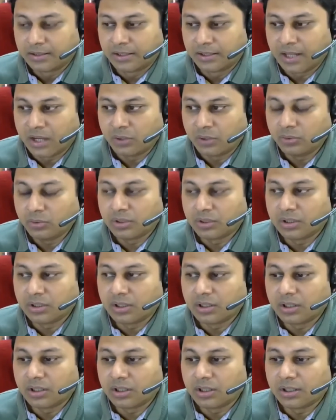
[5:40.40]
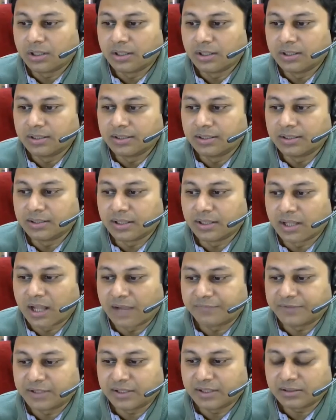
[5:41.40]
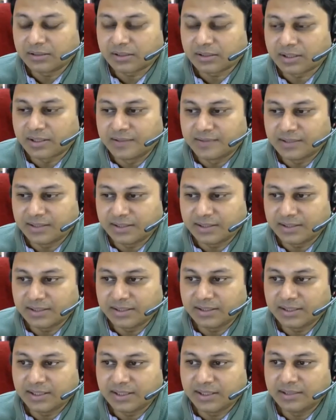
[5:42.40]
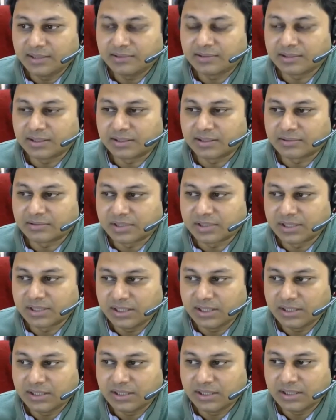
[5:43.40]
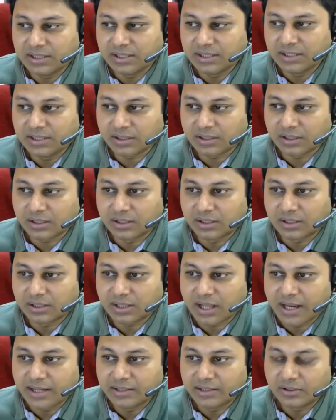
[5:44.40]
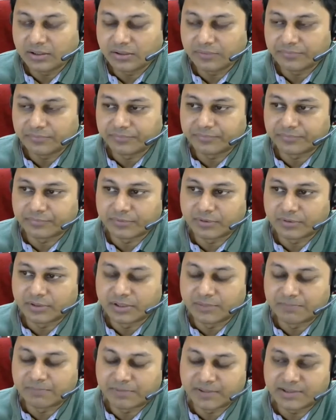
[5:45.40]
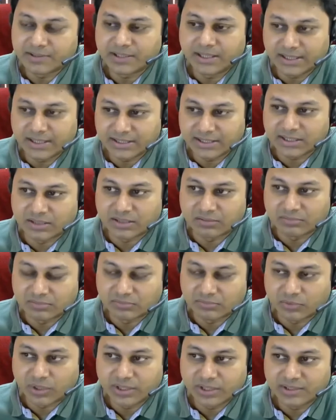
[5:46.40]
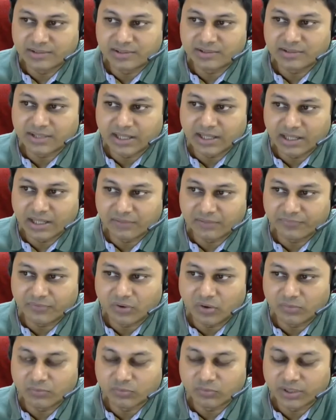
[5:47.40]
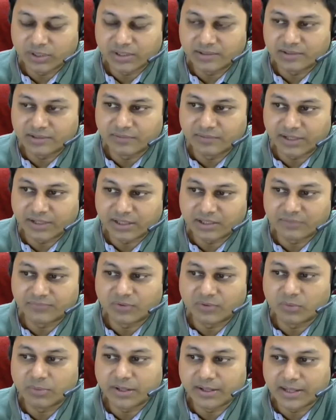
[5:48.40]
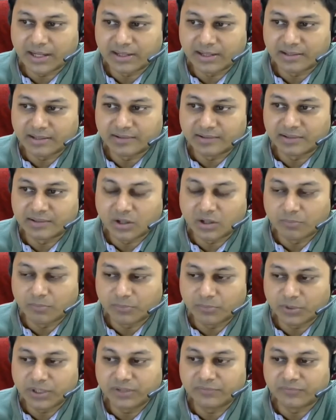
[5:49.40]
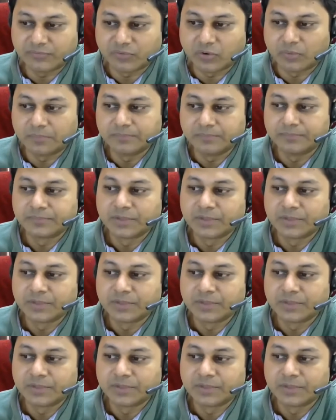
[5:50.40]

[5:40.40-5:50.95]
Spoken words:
Now, after considering these three different kind of representation, one is the scalar form, one is the vector form, and another is the component form,